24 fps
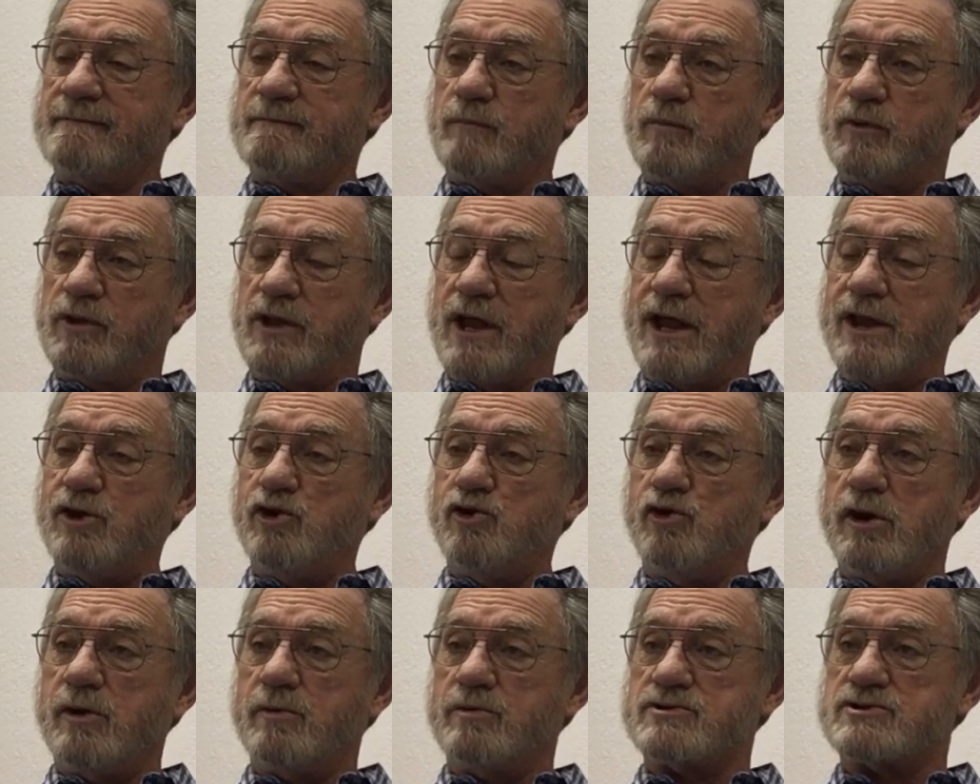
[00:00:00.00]
But they
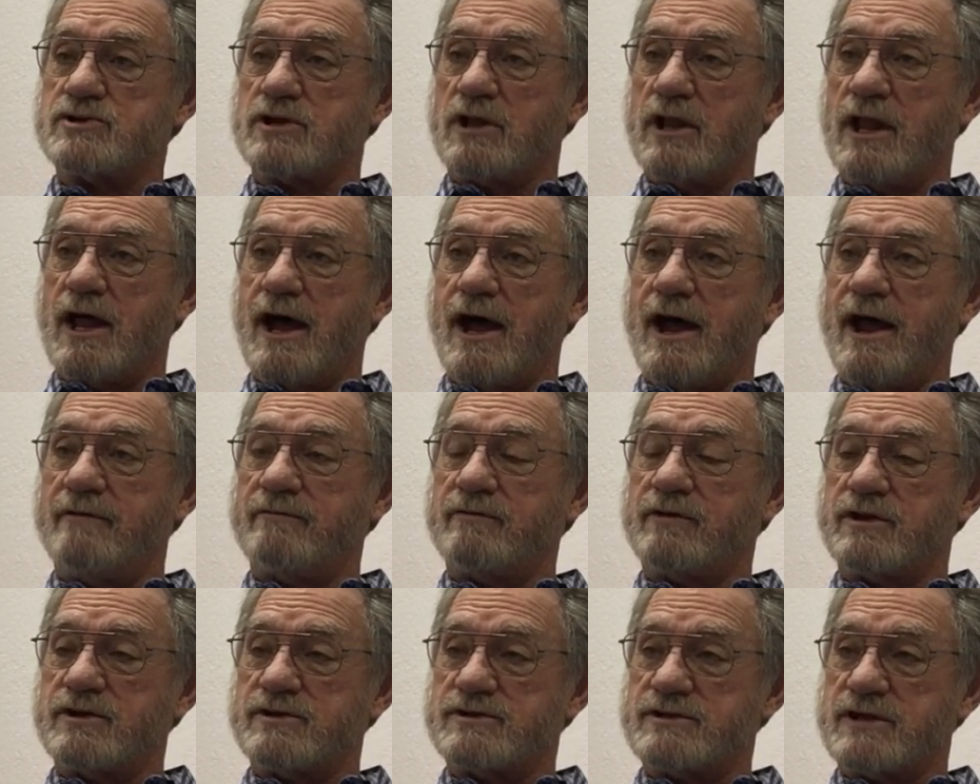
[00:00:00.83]
knew he was
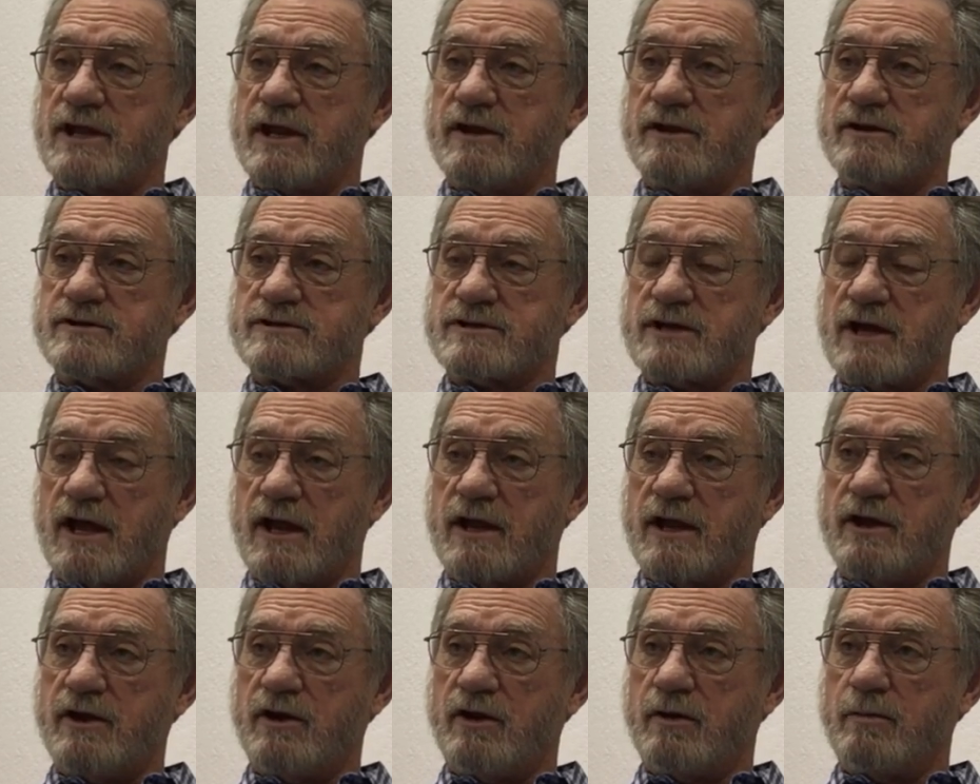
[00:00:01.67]
alive because they
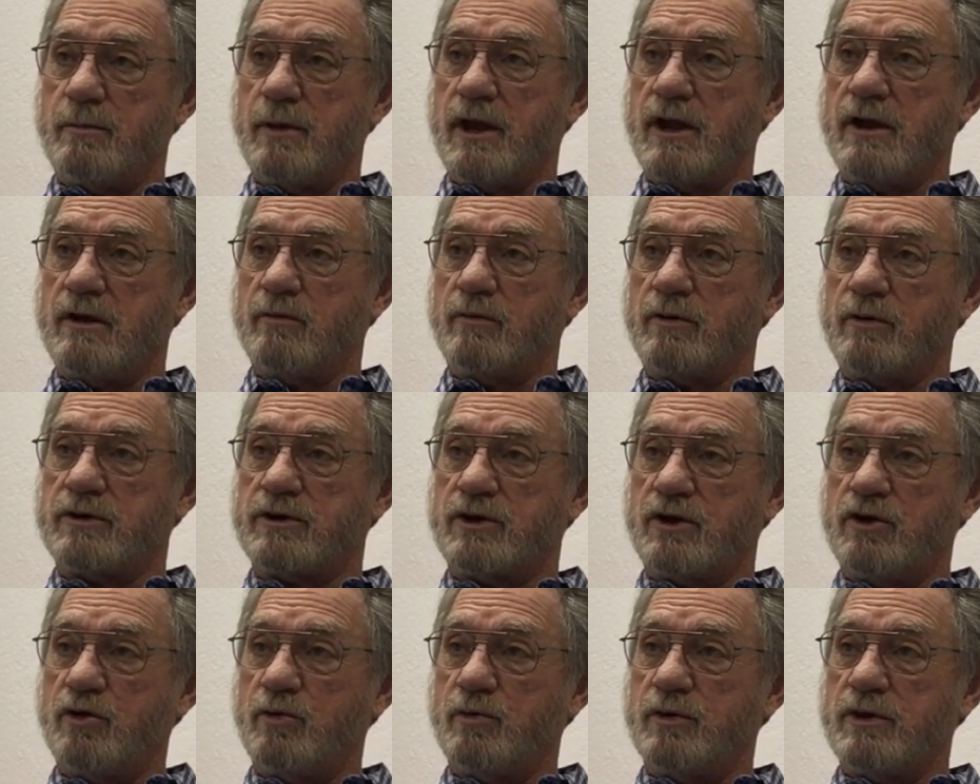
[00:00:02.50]
decide here in a minute what
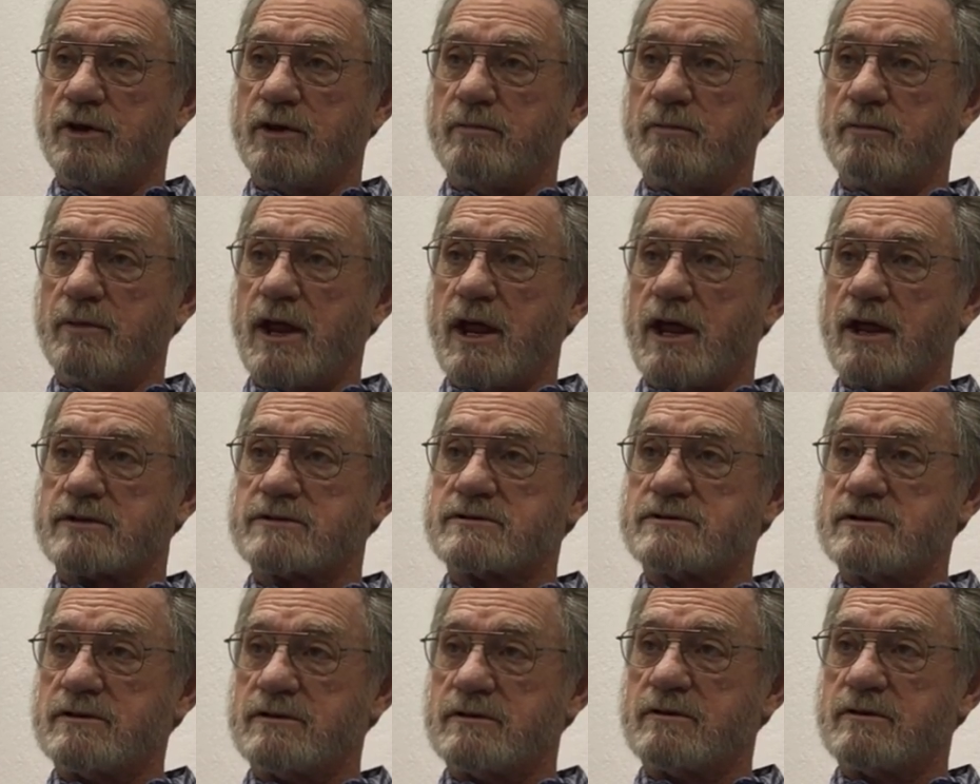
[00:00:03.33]
to do with him
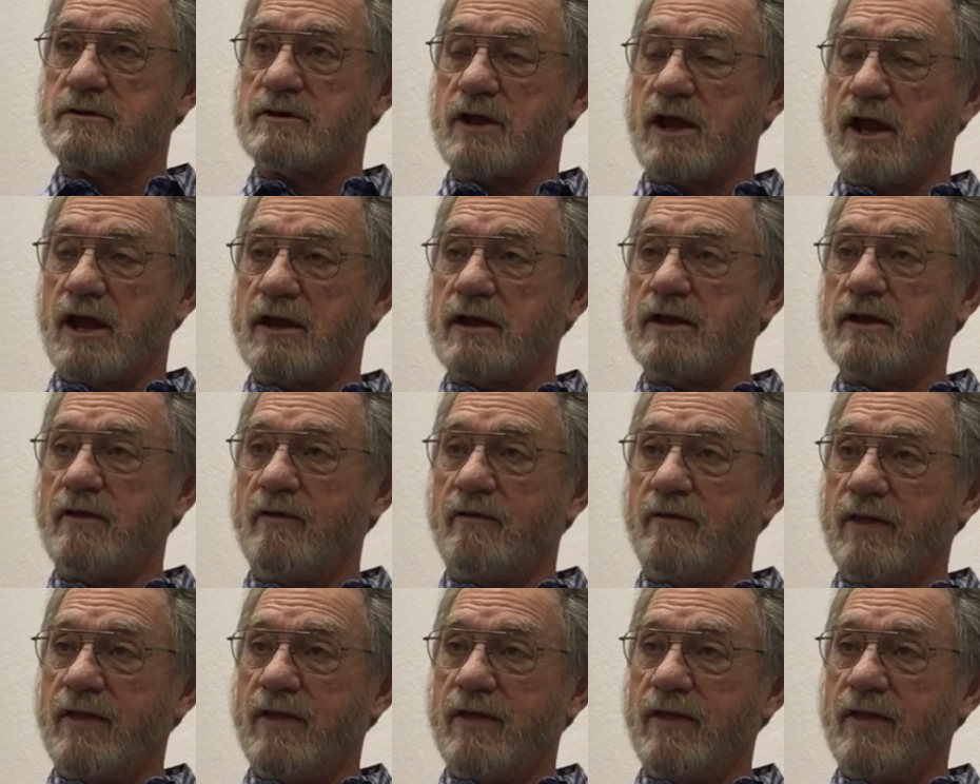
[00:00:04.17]
next. Okay.